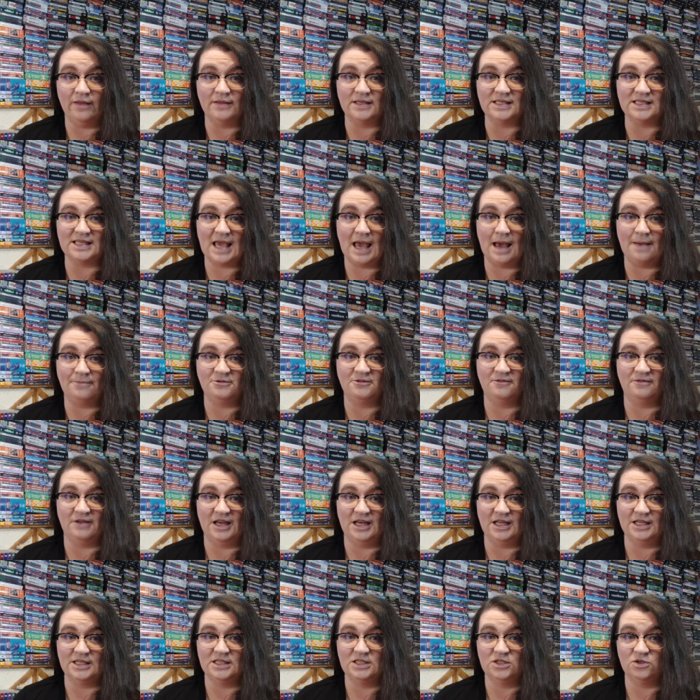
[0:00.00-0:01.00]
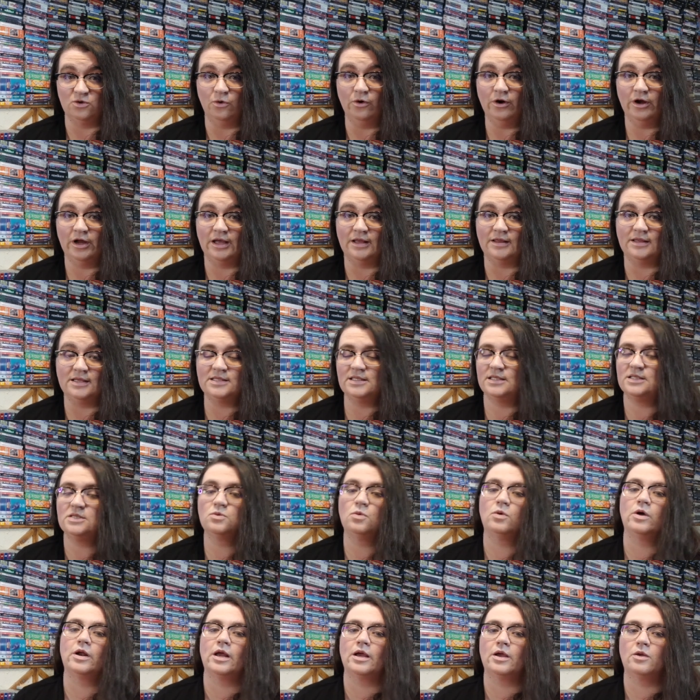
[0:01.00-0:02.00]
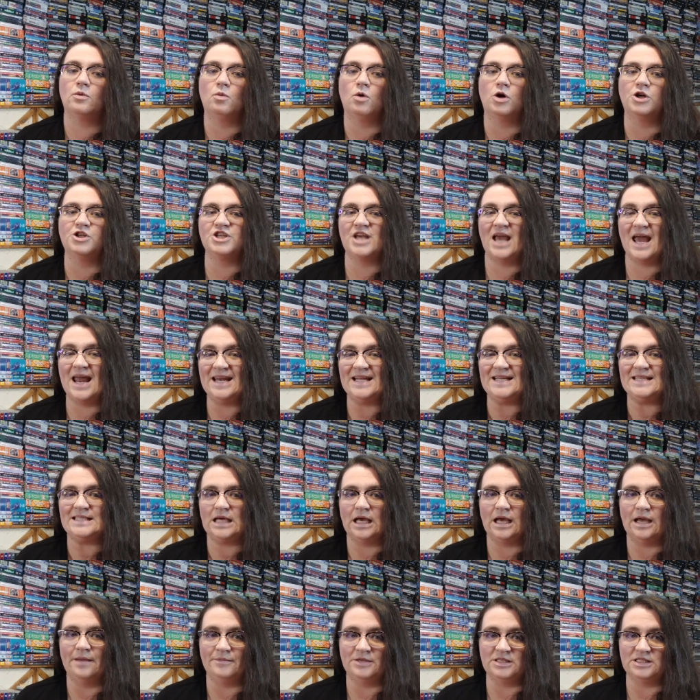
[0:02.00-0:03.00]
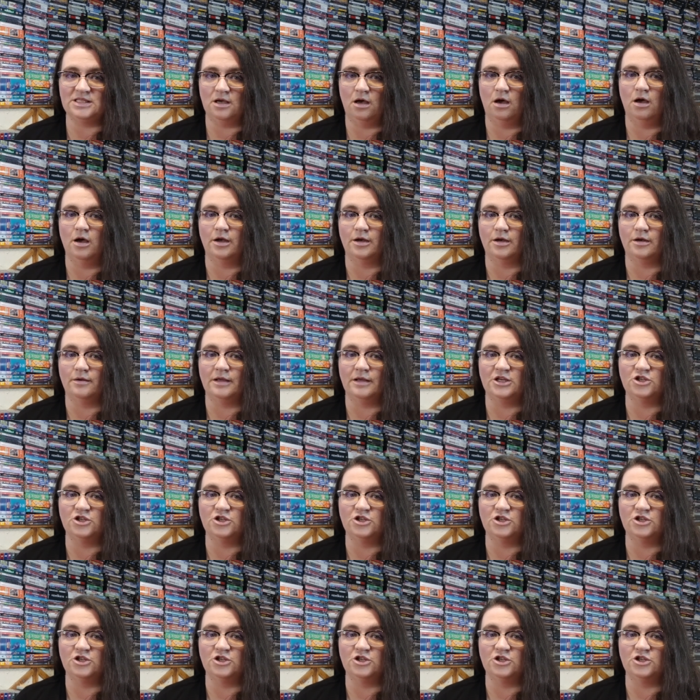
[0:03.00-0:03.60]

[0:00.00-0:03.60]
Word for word: this captivating story, and this is one I can watch anytime it's on.